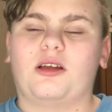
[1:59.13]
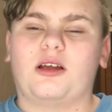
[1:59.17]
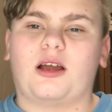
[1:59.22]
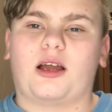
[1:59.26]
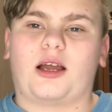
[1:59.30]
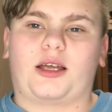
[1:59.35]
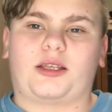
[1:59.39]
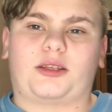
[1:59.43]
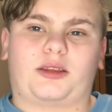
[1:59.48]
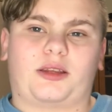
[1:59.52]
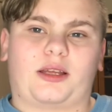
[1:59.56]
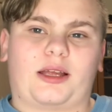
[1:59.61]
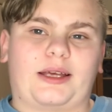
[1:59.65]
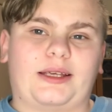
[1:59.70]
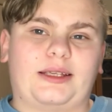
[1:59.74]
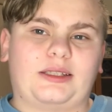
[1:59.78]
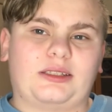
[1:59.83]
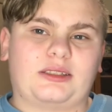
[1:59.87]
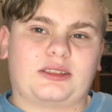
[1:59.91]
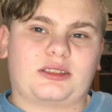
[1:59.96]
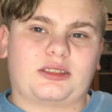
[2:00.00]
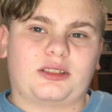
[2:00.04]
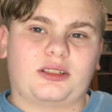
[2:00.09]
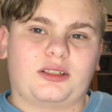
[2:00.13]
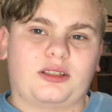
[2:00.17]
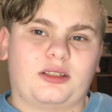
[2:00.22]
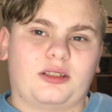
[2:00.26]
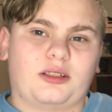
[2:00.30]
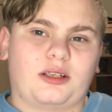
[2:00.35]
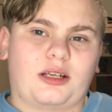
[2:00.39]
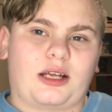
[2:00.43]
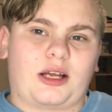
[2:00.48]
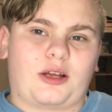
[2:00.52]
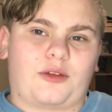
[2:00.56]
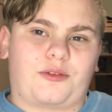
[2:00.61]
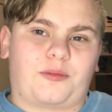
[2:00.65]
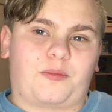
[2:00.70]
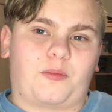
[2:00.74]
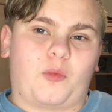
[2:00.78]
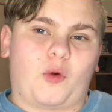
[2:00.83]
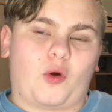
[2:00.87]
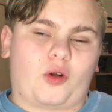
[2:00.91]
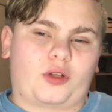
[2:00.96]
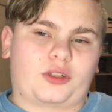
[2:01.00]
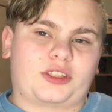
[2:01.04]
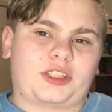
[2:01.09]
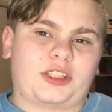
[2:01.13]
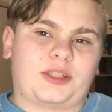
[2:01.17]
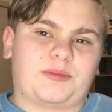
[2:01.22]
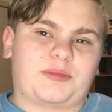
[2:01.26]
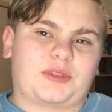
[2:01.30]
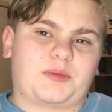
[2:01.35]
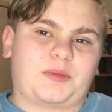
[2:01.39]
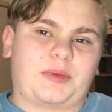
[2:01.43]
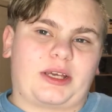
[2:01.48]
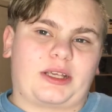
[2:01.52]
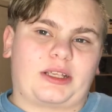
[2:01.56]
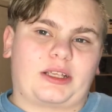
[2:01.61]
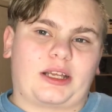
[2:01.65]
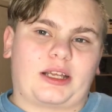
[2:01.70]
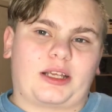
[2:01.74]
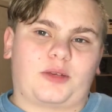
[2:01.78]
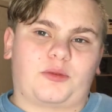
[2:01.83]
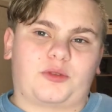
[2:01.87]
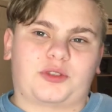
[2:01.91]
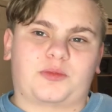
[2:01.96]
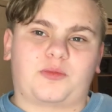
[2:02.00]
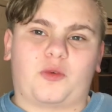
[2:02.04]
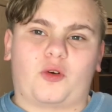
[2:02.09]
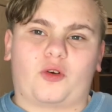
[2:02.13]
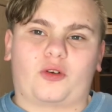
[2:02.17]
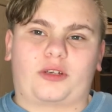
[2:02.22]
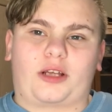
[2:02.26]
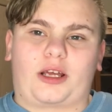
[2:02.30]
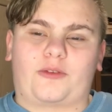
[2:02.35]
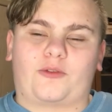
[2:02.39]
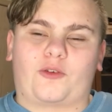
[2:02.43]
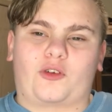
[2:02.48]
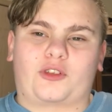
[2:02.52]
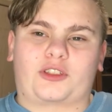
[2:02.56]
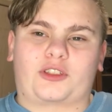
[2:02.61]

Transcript: I liked how more teams made it and it was more diverse